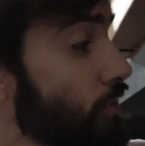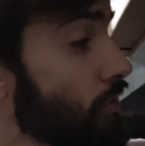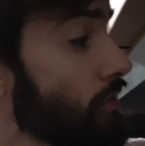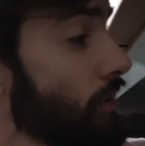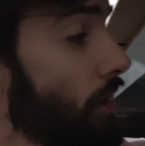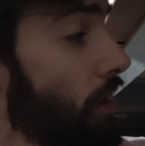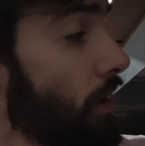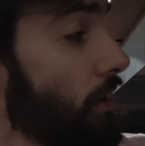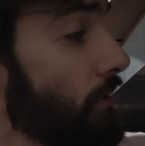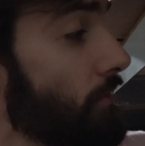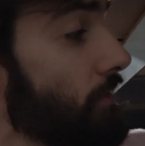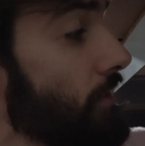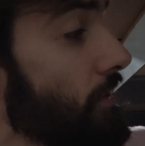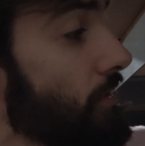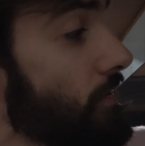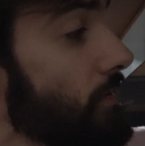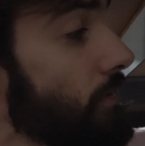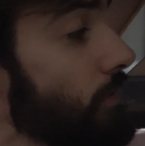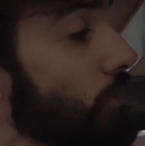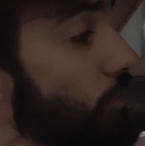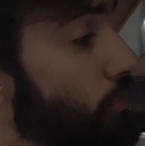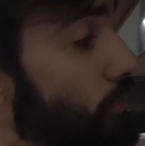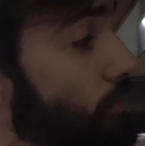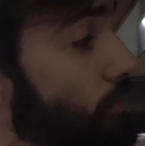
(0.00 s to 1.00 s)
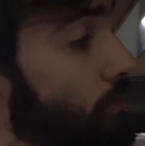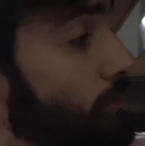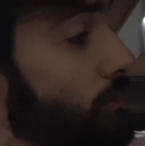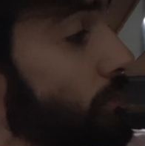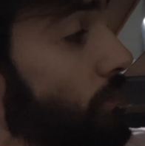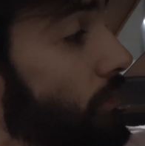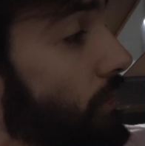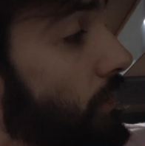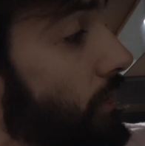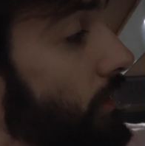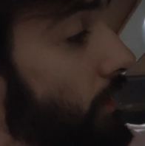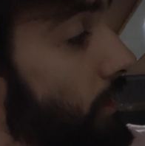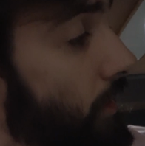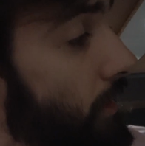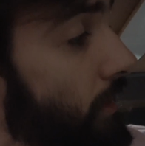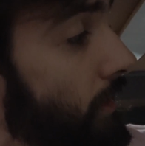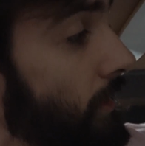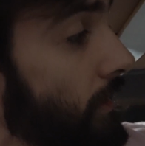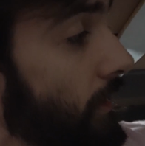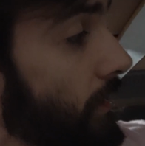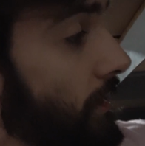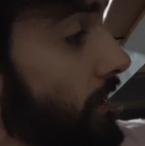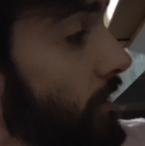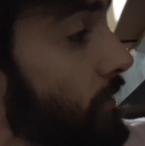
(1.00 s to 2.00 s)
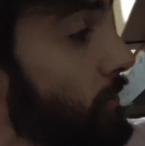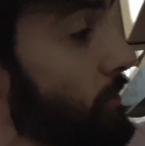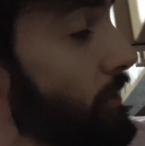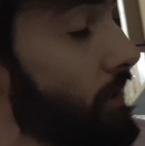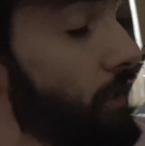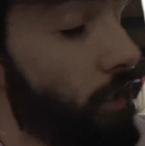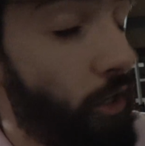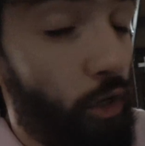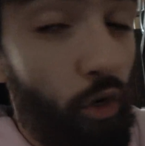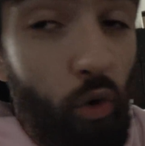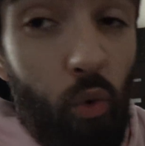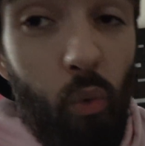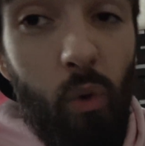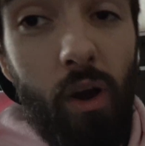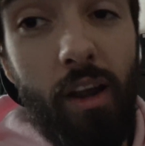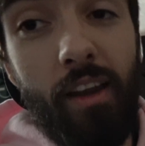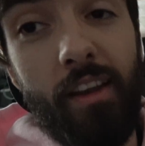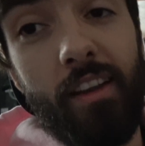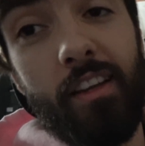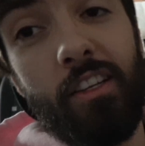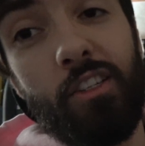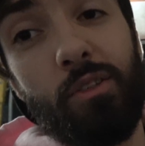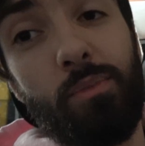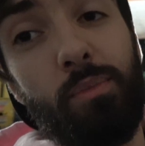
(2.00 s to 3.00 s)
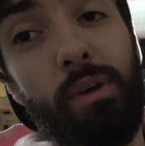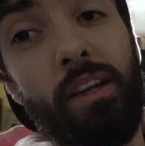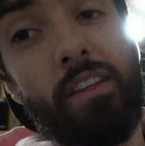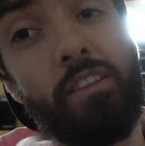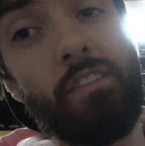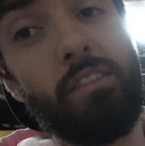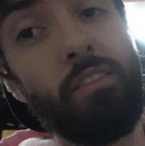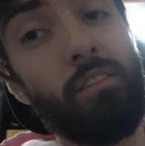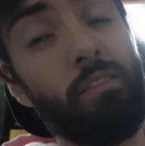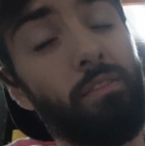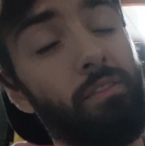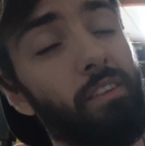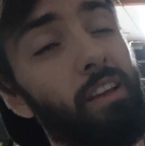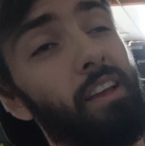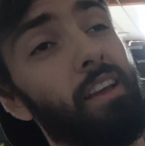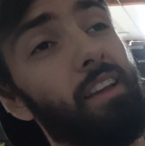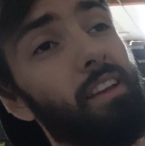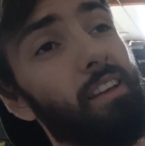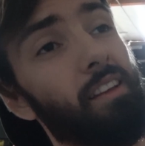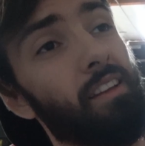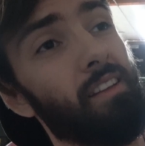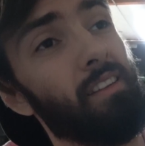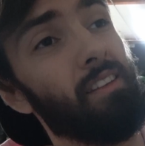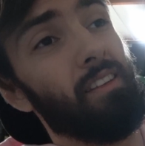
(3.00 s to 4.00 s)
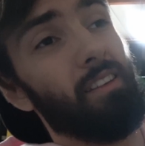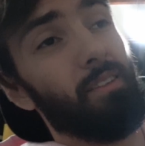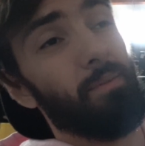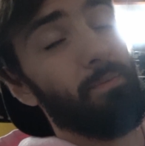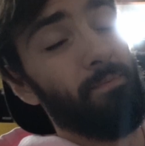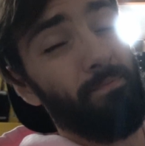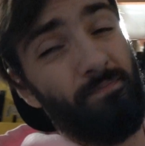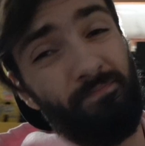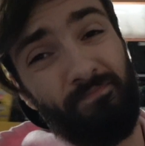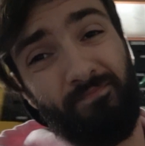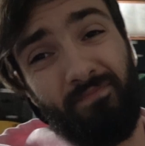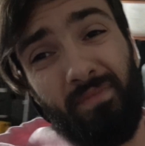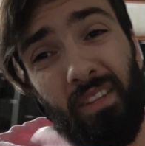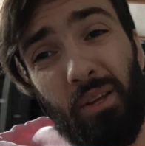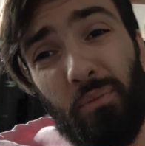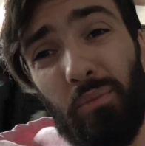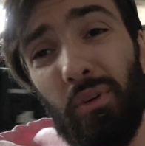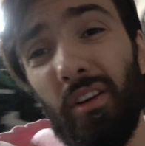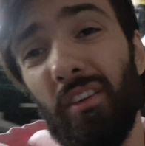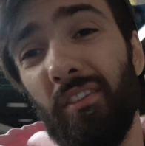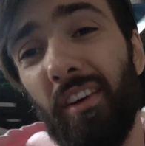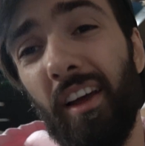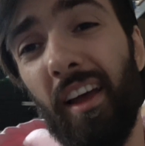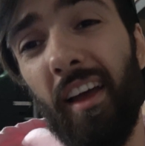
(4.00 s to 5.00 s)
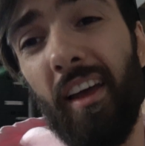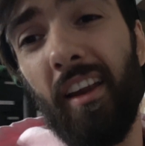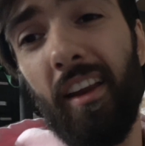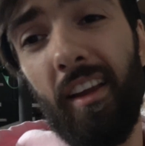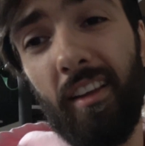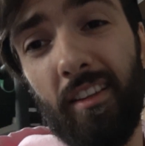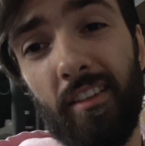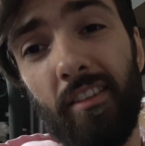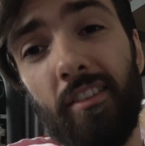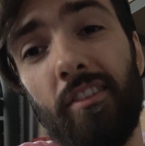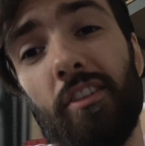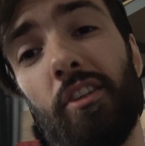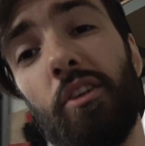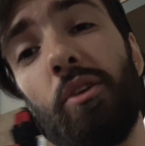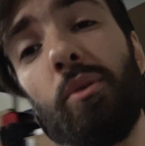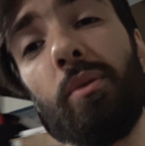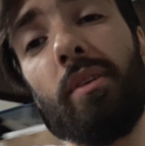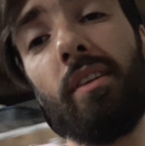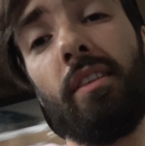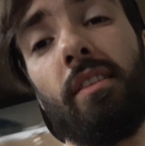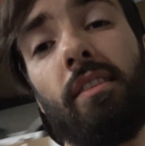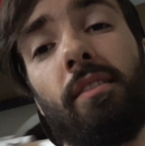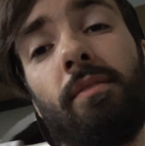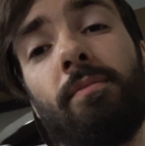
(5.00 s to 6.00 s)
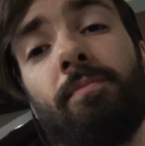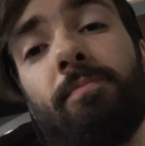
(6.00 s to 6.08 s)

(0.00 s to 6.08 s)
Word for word: solve this issue, it can be quite expensive and a bit of a headache to deal with.